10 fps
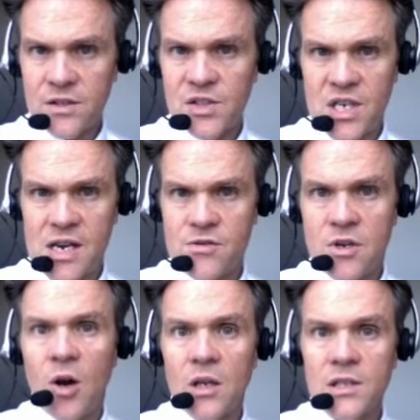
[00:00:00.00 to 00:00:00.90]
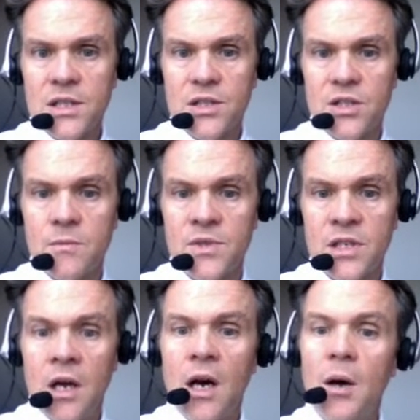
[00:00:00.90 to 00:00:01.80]
standard call
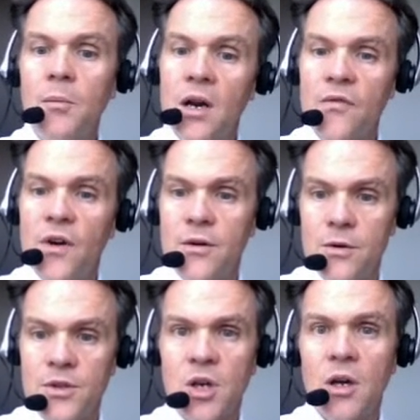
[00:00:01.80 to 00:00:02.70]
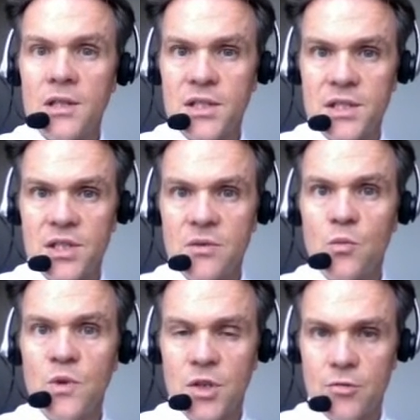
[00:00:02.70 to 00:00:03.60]
systems, a modified nurse call system
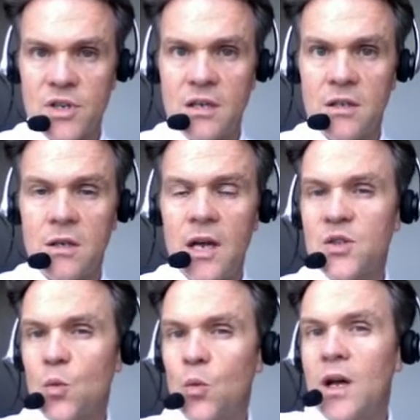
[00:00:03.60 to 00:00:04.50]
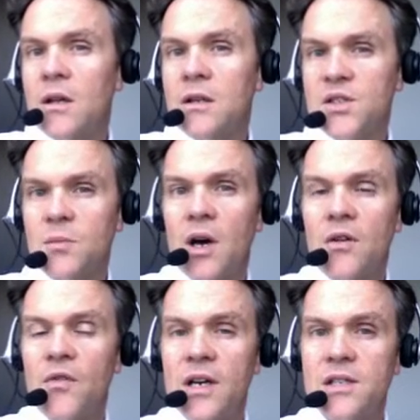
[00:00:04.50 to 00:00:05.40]
was created, as well as a
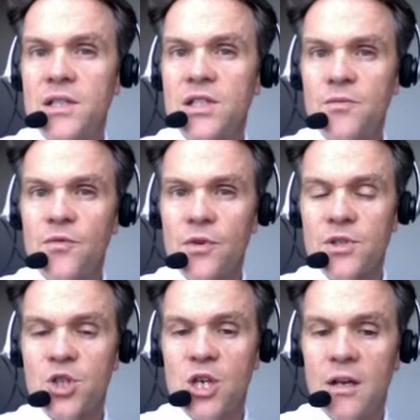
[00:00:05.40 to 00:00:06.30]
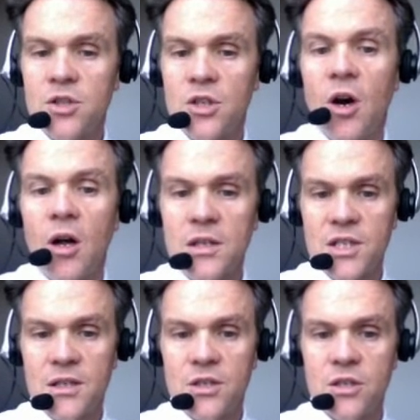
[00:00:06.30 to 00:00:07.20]
modified system for this child to call
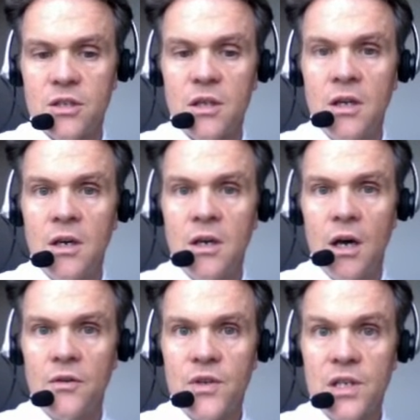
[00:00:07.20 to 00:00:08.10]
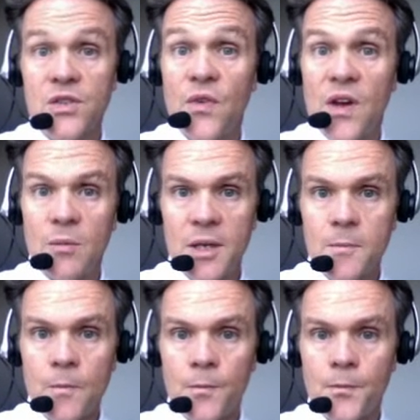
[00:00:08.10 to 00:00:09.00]
attention of his family.
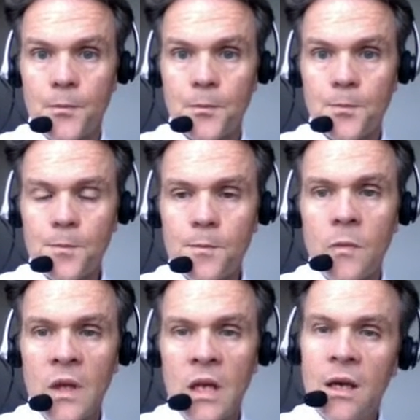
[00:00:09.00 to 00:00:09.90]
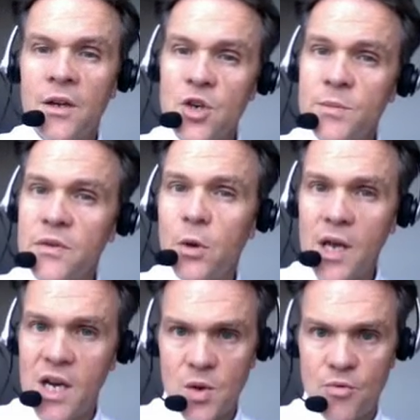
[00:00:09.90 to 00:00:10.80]
In terms of
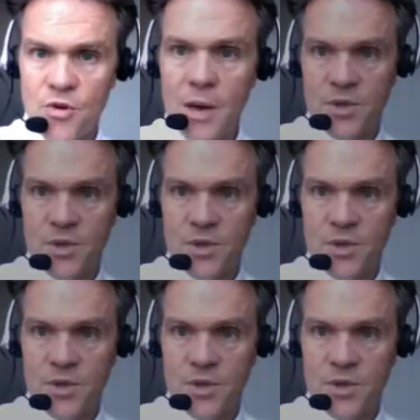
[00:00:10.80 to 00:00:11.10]
looking at the pre-op